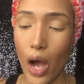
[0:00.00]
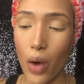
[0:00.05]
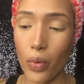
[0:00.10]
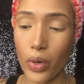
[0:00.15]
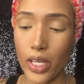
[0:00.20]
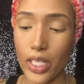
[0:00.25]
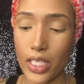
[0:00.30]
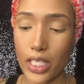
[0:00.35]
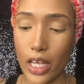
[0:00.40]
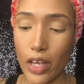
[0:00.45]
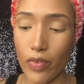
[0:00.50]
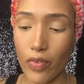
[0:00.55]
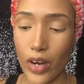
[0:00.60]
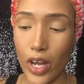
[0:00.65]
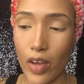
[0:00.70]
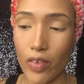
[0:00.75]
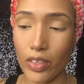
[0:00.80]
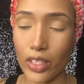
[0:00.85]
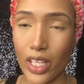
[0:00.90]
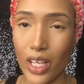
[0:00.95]
I want to say
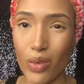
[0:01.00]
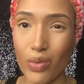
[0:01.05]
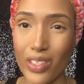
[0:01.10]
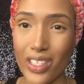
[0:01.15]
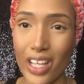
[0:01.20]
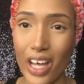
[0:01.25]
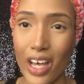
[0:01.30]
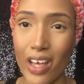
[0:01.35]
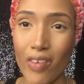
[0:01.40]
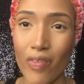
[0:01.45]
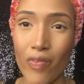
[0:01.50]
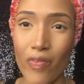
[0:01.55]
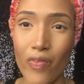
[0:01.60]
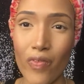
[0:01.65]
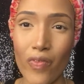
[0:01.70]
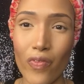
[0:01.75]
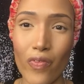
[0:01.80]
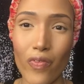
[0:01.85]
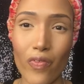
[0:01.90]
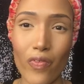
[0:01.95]
for everything was like
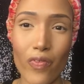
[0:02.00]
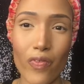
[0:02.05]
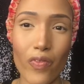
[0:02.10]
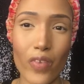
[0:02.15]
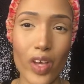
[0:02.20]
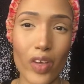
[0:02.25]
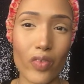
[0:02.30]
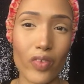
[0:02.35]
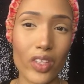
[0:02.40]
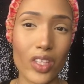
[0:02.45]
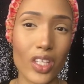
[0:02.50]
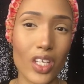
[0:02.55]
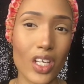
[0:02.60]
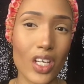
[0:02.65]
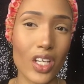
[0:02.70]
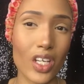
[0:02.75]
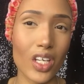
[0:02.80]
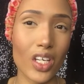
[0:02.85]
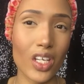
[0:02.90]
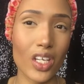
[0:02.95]

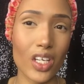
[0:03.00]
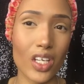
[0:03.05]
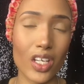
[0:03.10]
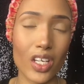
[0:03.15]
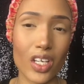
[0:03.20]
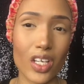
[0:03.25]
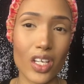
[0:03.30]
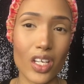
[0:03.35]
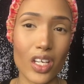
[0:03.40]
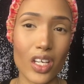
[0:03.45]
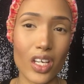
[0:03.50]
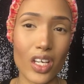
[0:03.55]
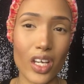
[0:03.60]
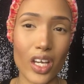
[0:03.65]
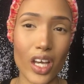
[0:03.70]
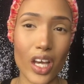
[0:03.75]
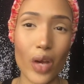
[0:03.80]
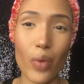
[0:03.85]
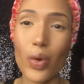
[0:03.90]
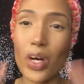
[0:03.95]

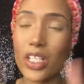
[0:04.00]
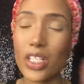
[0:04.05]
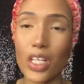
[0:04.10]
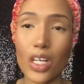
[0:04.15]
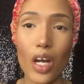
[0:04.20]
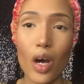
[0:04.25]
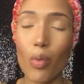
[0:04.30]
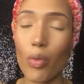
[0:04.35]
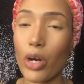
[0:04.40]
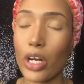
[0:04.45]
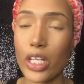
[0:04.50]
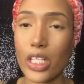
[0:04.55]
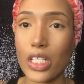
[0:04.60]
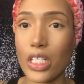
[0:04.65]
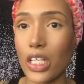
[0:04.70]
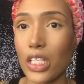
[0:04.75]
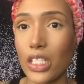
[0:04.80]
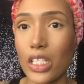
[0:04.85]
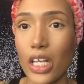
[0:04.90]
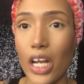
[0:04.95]
$50. It wasn't no more than
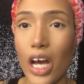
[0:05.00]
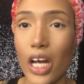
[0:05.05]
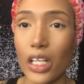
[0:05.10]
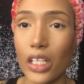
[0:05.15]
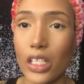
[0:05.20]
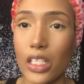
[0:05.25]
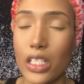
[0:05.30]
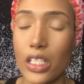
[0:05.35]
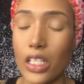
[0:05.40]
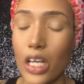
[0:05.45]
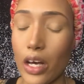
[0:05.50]
$60.